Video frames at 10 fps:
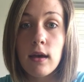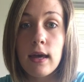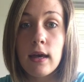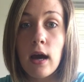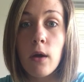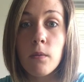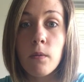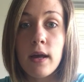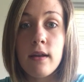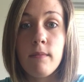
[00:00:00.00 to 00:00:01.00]
it got
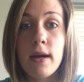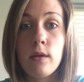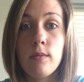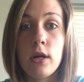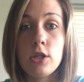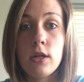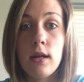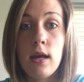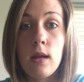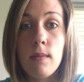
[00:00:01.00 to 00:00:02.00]
rid of my depression
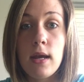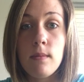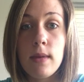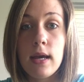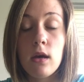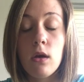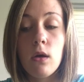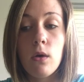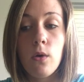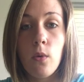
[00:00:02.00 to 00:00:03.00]
and made me
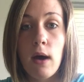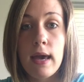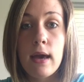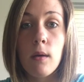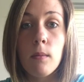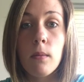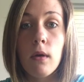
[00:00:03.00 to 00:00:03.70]
who I am.